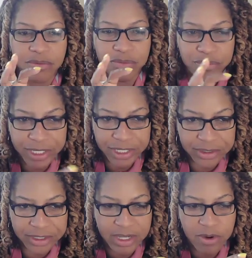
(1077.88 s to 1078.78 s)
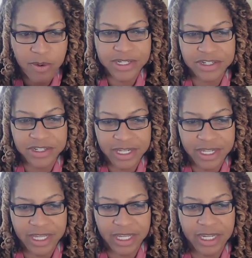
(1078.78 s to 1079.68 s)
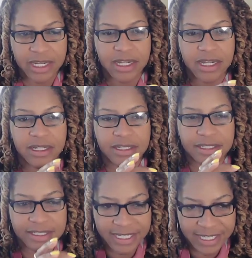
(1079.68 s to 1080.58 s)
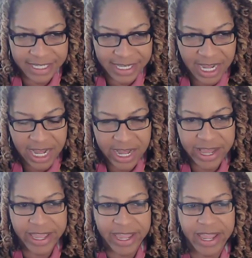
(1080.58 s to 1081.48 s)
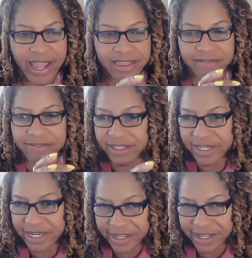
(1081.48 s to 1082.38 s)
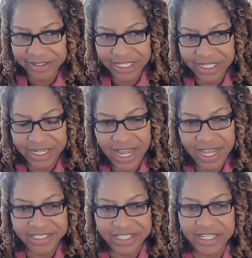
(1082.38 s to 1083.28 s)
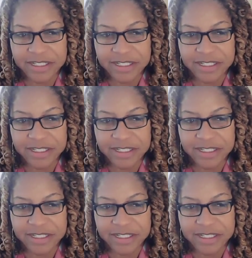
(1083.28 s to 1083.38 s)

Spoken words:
really questioning DEI and the validity of DEI as an